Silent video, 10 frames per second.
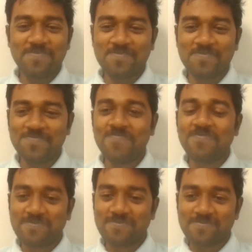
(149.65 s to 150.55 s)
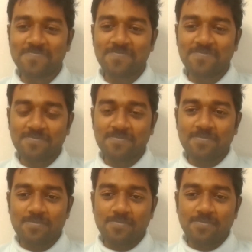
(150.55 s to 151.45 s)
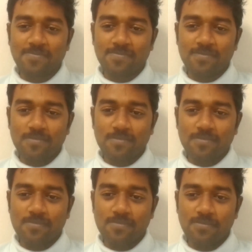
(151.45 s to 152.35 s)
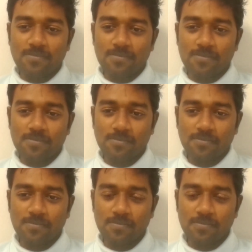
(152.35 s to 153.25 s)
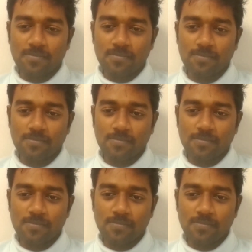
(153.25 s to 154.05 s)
(silent)